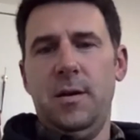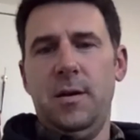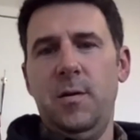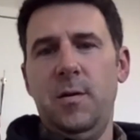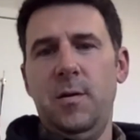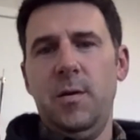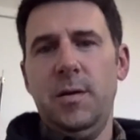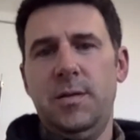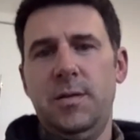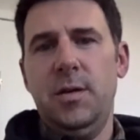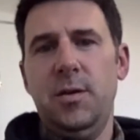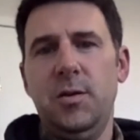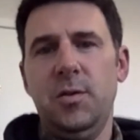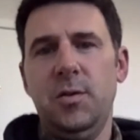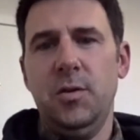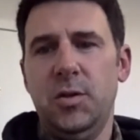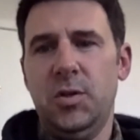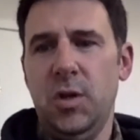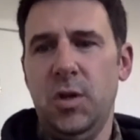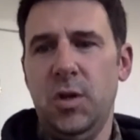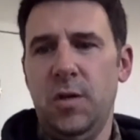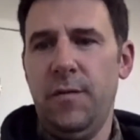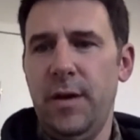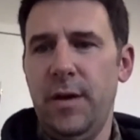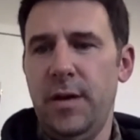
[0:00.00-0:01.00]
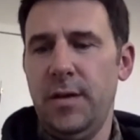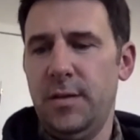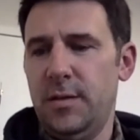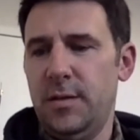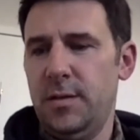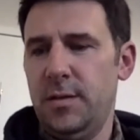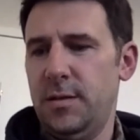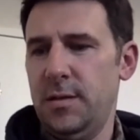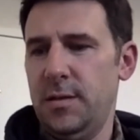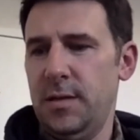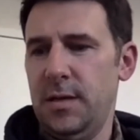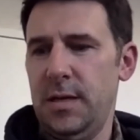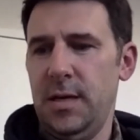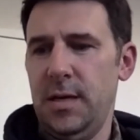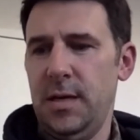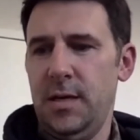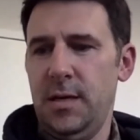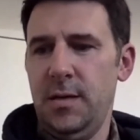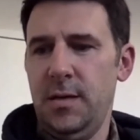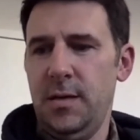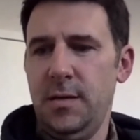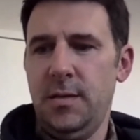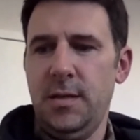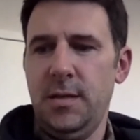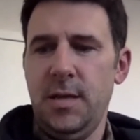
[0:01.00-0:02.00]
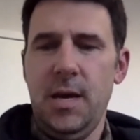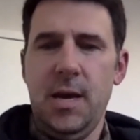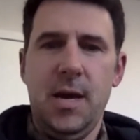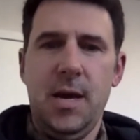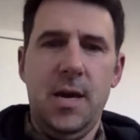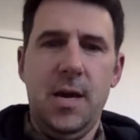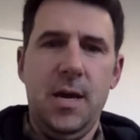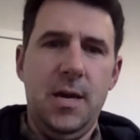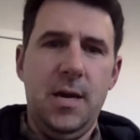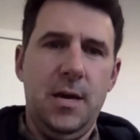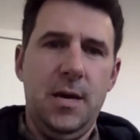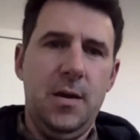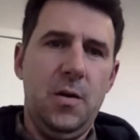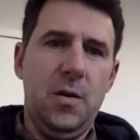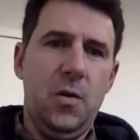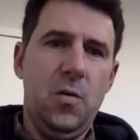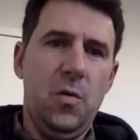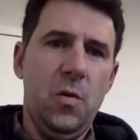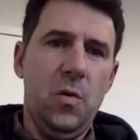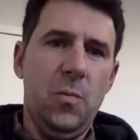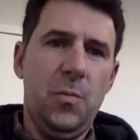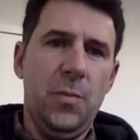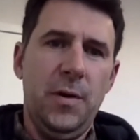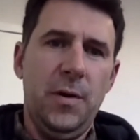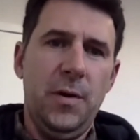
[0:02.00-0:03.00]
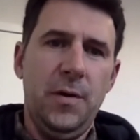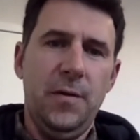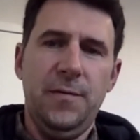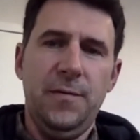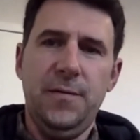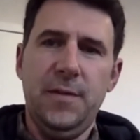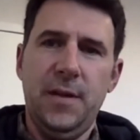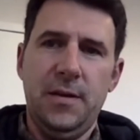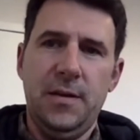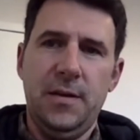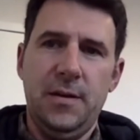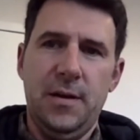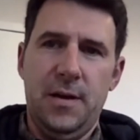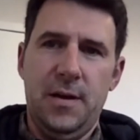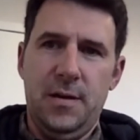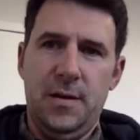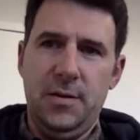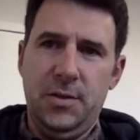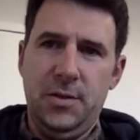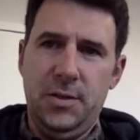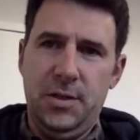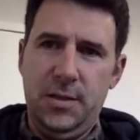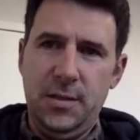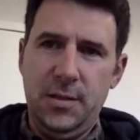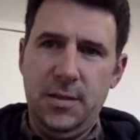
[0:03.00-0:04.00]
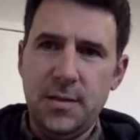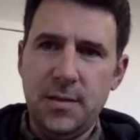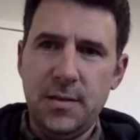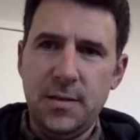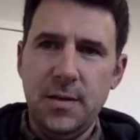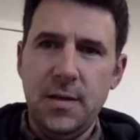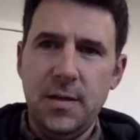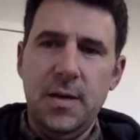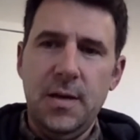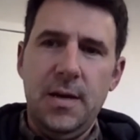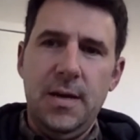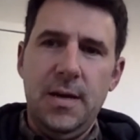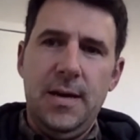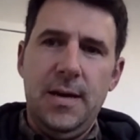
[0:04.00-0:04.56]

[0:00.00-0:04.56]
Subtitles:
The US Digital Service is a group of technologists